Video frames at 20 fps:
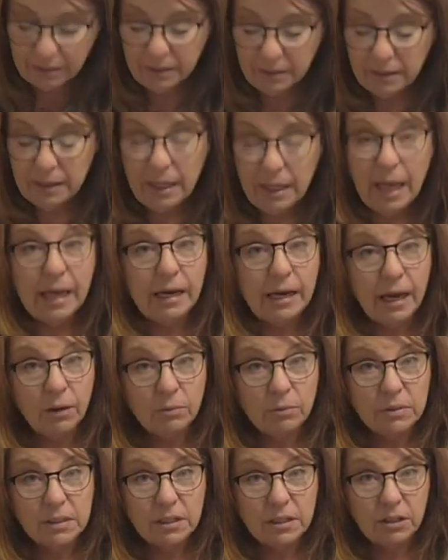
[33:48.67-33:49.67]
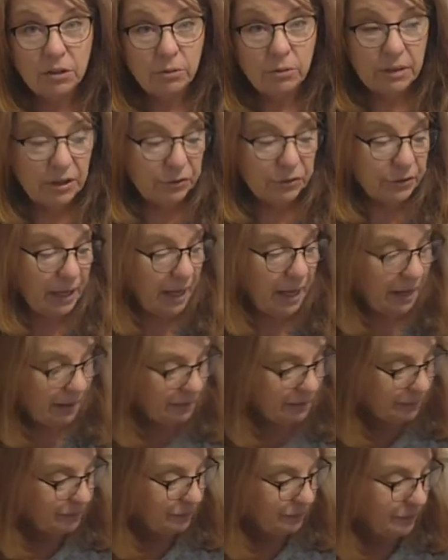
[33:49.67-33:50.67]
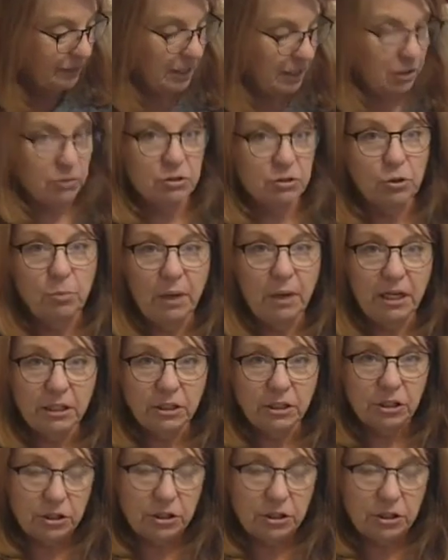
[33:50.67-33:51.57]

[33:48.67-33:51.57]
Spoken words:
And I will see you another day. Thank you so much.